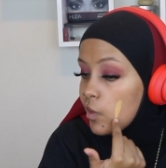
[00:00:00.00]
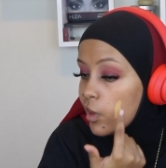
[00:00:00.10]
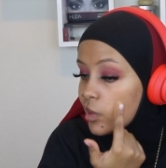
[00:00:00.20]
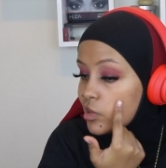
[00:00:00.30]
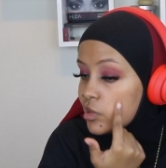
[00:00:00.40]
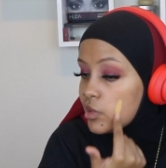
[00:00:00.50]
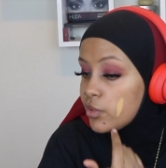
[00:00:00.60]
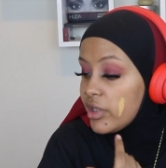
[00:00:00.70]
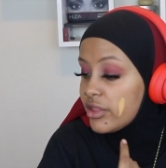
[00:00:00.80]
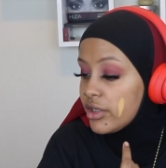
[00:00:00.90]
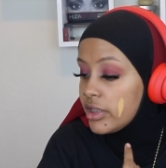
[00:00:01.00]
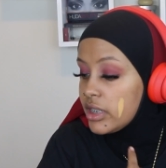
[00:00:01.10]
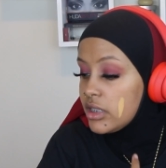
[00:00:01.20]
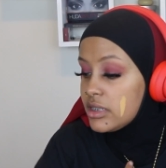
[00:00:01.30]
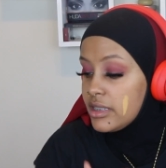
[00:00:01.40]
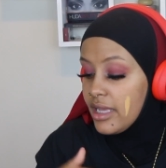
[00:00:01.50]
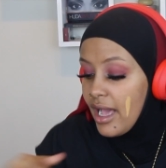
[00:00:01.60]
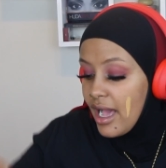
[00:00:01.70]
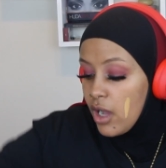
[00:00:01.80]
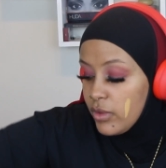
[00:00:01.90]
that's 330. You see
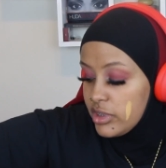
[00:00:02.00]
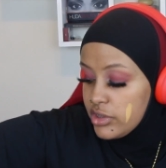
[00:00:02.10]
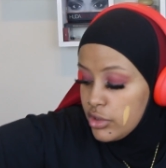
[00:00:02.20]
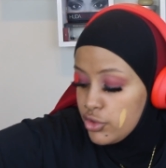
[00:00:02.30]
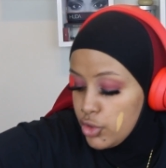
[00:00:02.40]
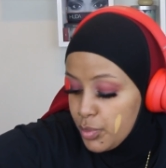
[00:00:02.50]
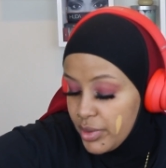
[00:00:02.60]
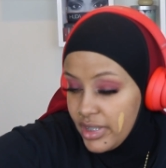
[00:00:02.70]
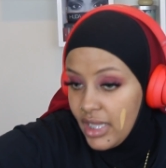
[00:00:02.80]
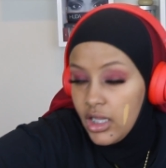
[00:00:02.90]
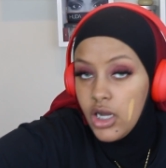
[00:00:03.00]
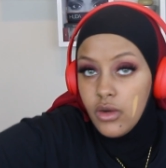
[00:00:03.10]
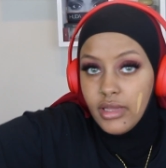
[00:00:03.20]
how it's super yellow?